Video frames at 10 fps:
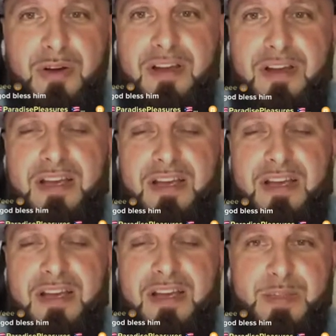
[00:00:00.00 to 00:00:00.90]
This
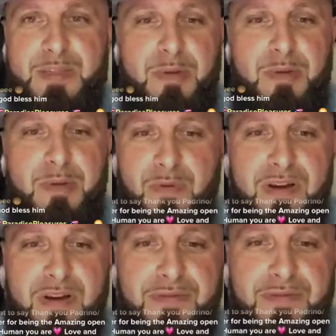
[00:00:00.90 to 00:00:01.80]
has probably been one
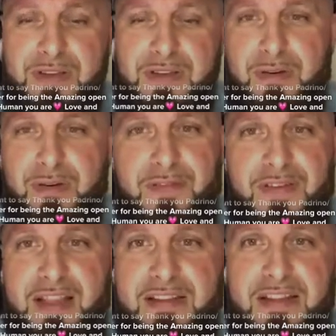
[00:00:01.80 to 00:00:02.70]
of, I've
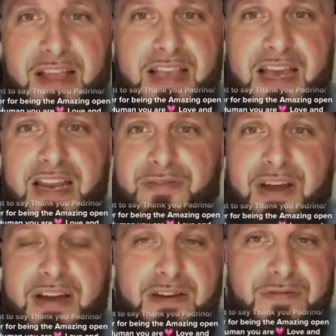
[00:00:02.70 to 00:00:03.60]
had a lot of
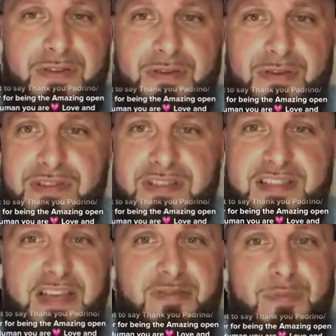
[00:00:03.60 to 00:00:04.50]
great interviews. This has
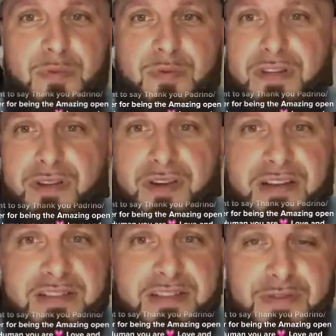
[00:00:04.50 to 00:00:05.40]
definitely been one of the
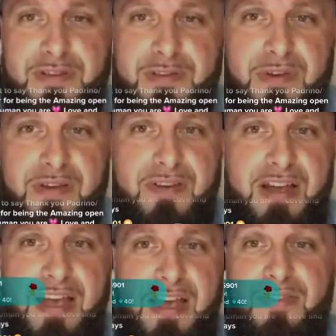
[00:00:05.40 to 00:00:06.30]
greatest interviews I've ever had.